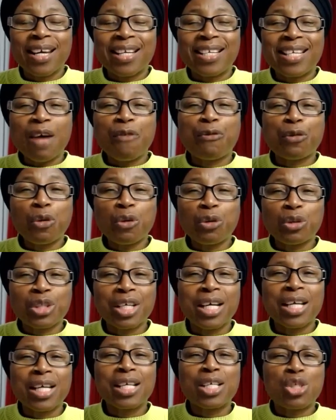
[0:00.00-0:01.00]
the
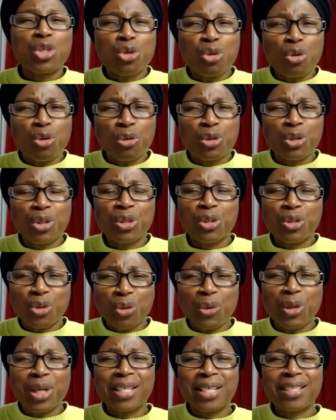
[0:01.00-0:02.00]
fruit is good
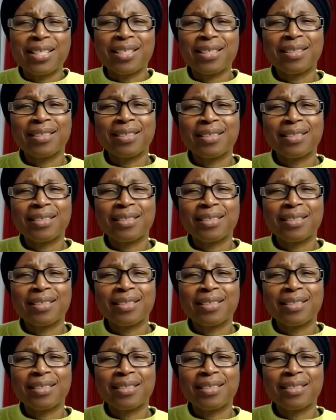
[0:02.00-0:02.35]
to eat.